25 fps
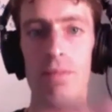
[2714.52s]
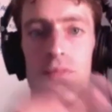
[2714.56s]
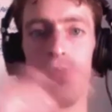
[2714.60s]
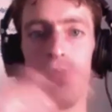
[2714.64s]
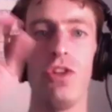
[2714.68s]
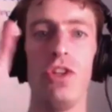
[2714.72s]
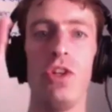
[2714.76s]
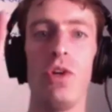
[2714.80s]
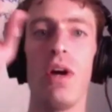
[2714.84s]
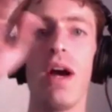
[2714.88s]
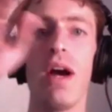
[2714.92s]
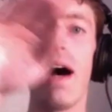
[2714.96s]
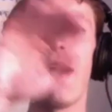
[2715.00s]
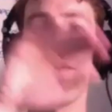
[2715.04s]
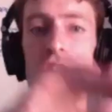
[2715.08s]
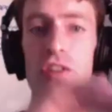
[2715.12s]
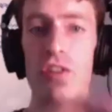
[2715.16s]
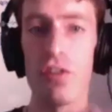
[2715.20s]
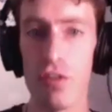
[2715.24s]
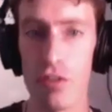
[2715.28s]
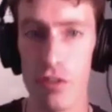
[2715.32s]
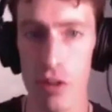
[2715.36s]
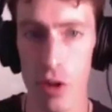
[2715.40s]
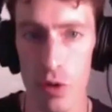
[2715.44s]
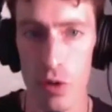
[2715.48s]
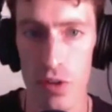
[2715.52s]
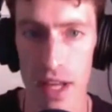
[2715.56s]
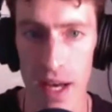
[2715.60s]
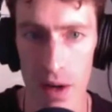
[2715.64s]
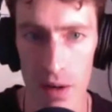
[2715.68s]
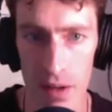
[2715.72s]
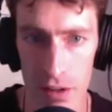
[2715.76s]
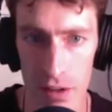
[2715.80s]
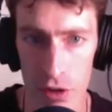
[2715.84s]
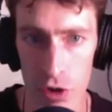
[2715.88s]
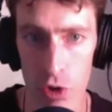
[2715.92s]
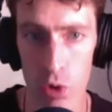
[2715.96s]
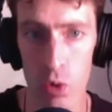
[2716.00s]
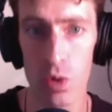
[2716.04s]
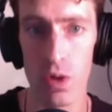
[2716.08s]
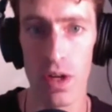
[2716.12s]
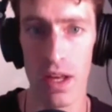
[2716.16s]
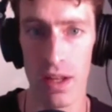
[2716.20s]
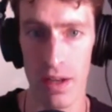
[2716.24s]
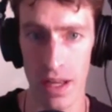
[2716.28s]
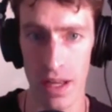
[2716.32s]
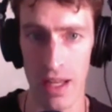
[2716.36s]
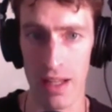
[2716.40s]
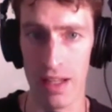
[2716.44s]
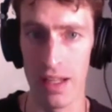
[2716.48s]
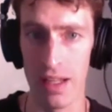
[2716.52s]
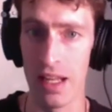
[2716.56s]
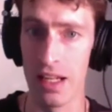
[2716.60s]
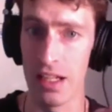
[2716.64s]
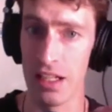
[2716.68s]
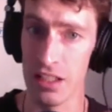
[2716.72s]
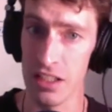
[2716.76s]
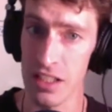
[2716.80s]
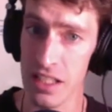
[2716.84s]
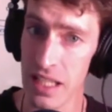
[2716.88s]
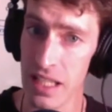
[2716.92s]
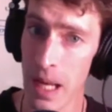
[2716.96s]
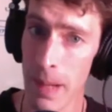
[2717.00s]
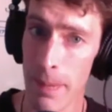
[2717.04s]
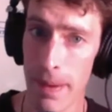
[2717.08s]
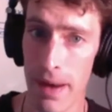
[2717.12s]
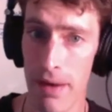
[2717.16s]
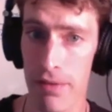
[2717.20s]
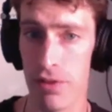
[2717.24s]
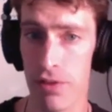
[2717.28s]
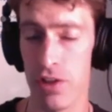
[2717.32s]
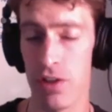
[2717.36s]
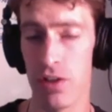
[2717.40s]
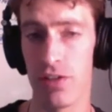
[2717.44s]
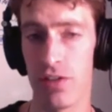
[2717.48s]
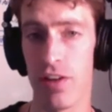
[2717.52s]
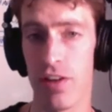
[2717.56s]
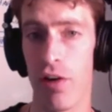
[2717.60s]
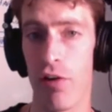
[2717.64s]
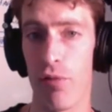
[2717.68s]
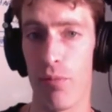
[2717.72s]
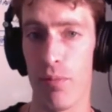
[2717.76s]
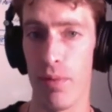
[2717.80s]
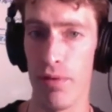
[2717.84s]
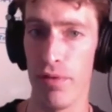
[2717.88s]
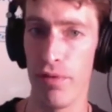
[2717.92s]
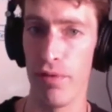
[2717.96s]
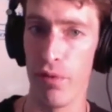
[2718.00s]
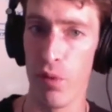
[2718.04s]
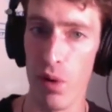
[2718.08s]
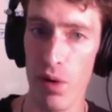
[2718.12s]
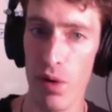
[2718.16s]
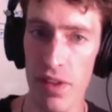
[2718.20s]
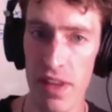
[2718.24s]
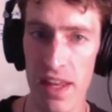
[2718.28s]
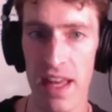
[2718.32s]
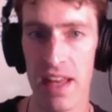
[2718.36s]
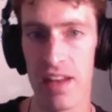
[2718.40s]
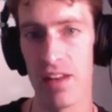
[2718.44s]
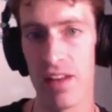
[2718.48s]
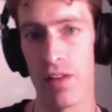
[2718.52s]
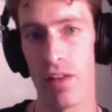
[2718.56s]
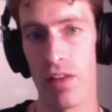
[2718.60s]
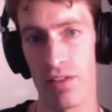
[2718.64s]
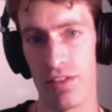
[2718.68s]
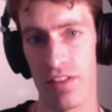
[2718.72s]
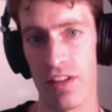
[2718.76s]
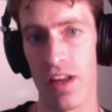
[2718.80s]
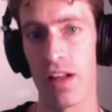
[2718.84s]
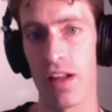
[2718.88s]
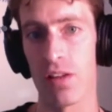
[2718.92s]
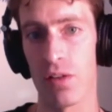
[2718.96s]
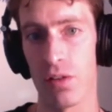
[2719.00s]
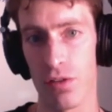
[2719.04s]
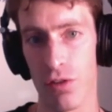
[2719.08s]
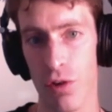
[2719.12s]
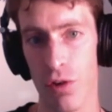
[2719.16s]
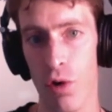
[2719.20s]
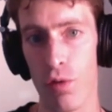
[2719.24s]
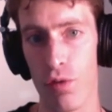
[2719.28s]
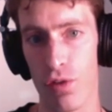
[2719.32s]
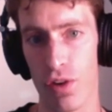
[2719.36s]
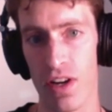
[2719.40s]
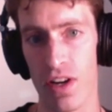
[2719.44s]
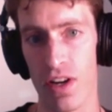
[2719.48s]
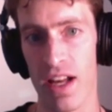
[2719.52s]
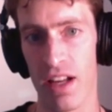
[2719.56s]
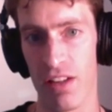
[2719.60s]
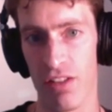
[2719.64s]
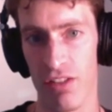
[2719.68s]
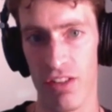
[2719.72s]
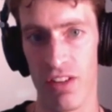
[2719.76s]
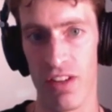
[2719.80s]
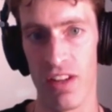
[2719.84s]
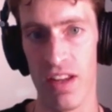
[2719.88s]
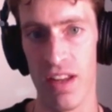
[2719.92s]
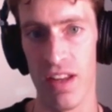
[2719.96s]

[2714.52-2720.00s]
you have to slow down and cool and clean up after yourself before the end of the cycle's over, actually.